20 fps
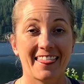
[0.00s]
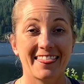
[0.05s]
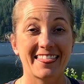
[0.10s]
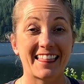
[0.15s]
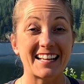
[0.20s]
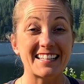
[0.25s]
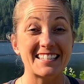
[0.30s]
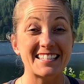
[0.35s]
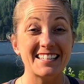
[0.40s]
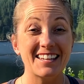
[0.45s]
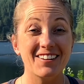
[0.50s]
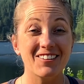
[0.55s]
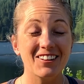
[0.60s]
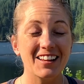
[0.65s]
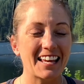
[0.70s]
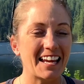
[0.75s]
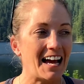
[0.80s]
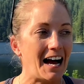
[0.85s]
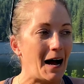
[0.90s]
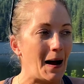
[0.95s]
That's
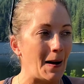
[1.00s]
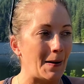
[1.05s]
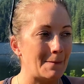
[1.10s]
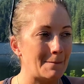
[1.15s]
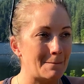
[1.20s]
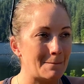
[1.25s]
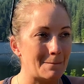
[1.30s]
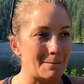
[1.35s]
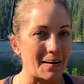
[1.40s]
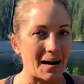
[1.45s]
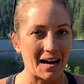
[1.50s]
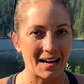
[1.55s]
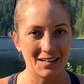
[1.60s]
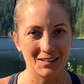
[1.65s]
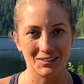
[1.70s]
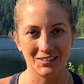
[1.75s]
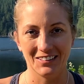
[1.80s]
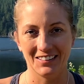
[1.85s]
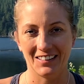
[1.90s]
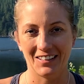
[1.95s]
nearly a
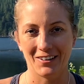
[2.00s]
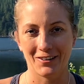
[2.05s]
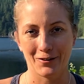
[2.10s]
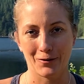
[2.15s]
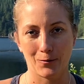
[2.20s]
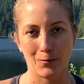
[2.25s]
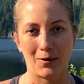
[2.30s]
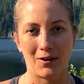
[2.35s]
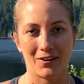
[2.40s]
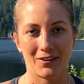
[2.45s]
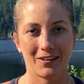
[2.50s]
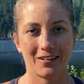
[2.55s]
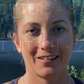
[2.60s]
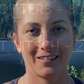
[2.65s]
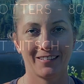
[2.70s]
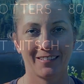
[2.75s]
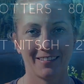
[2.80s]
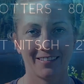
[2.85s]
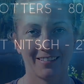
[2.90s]
mile underwater.